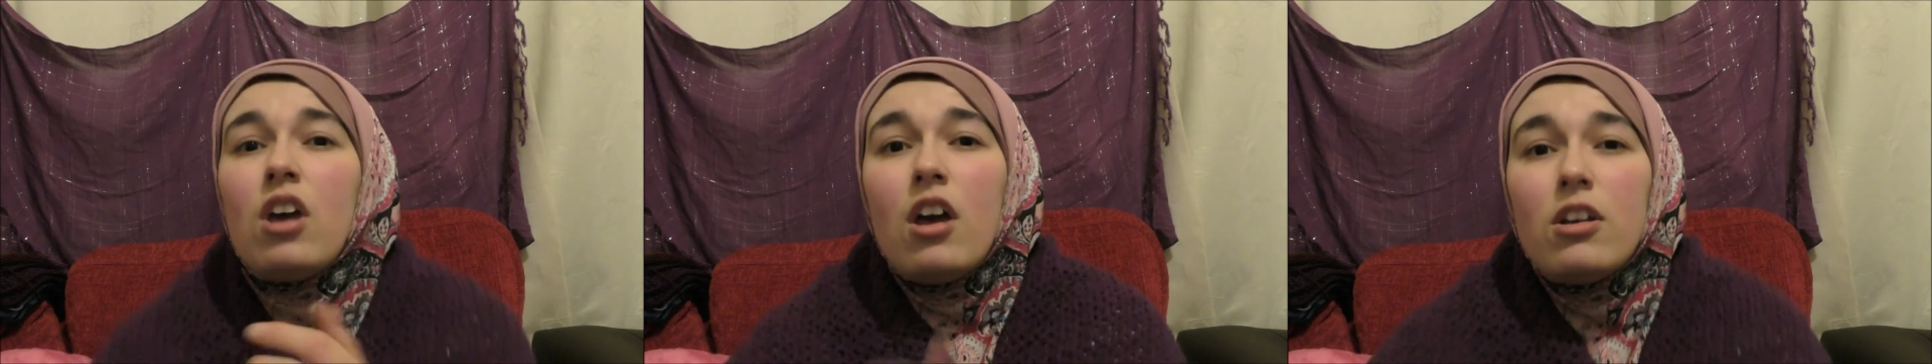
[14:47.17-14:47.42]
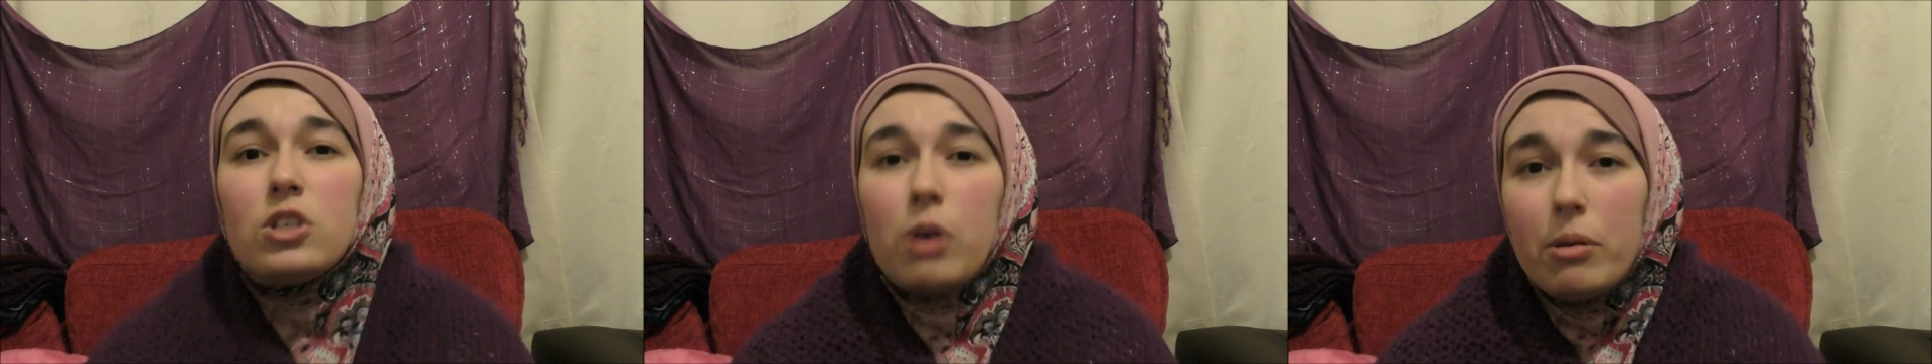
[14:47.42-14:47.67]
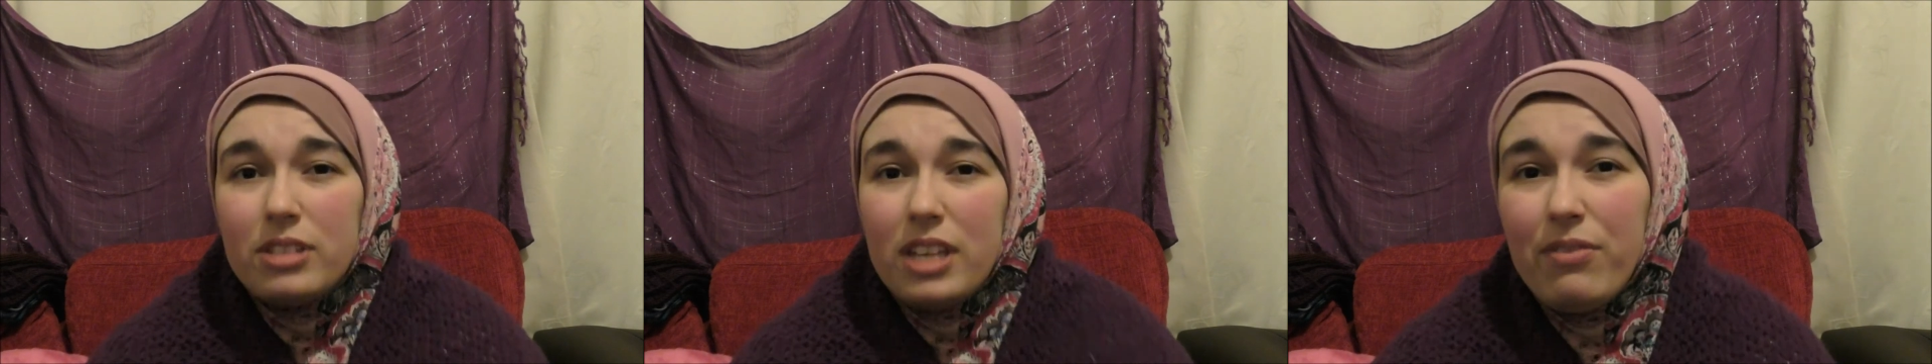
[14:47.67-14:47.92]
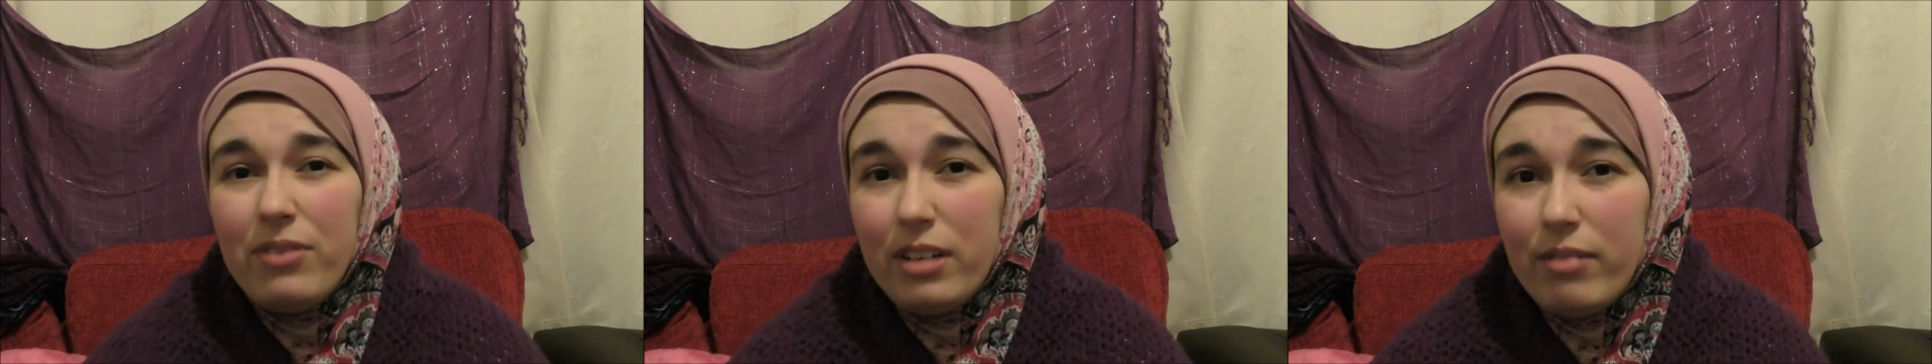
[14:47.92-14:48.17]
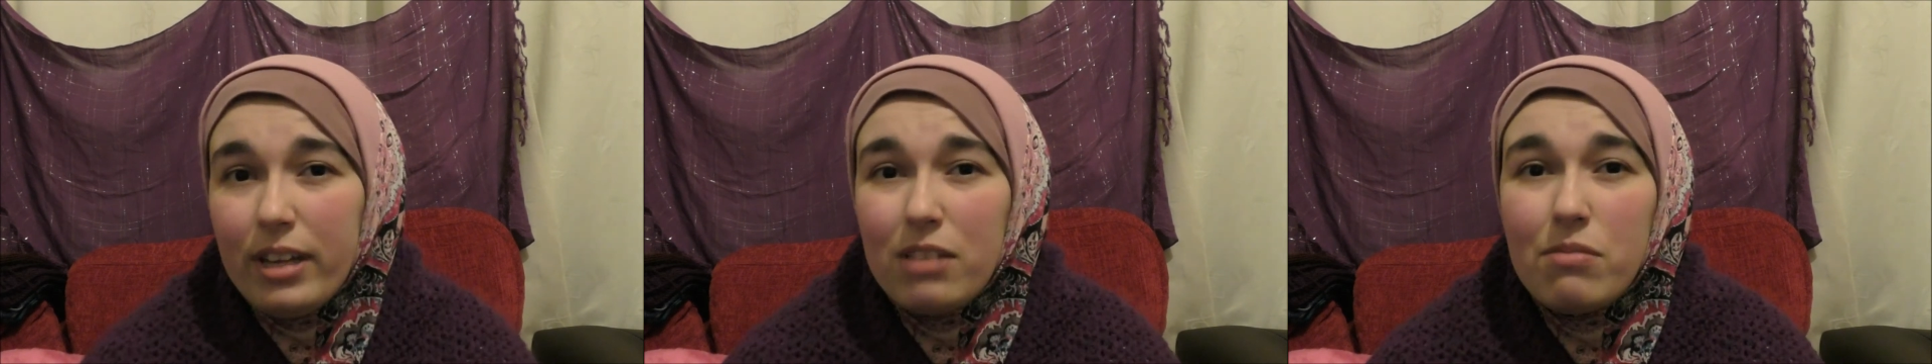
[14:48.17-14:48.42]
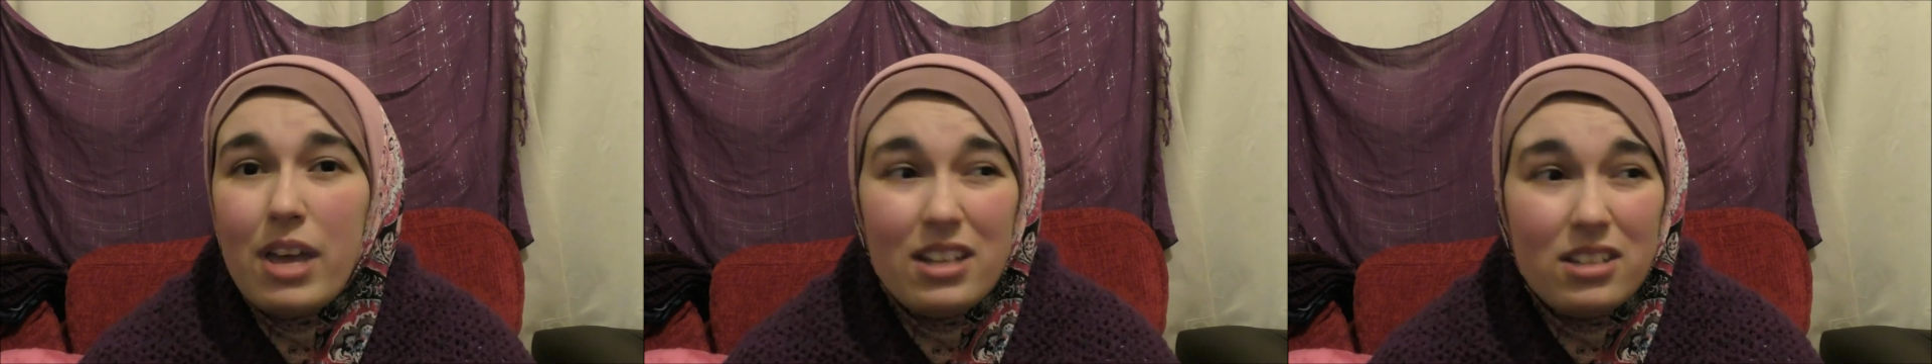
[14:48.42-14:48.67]
So I would definitely
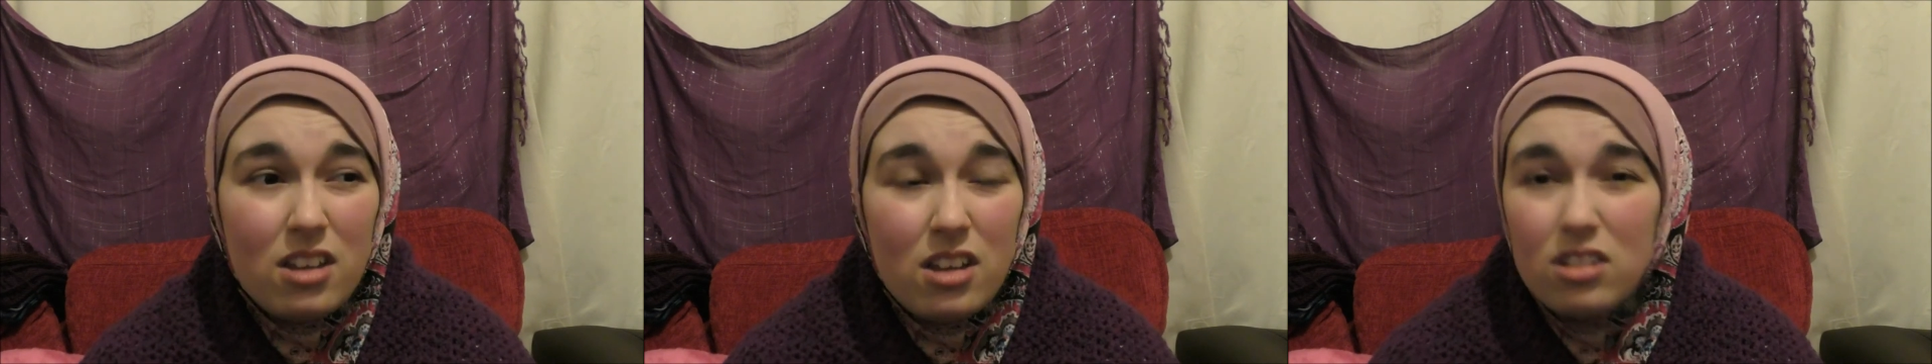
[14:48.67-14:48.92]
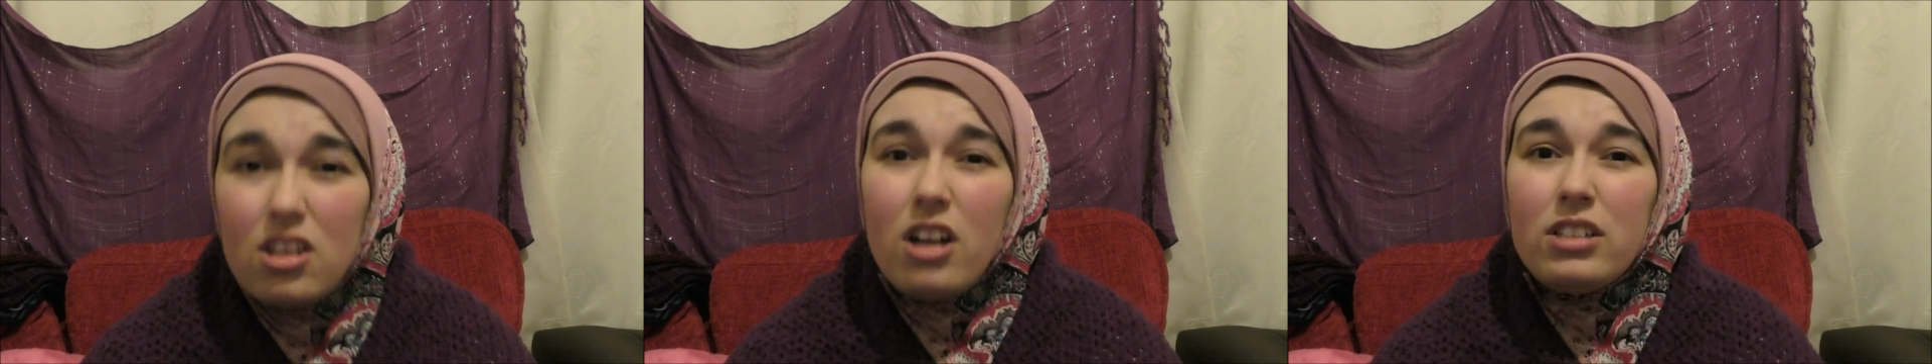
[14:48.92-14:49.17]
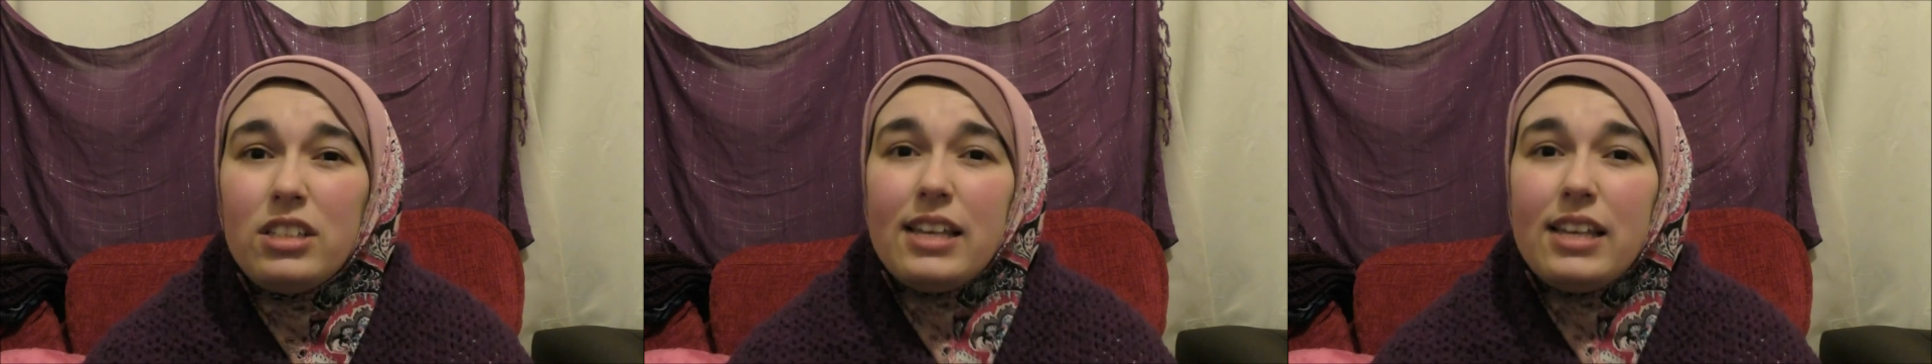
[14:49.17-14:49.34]
recommend starting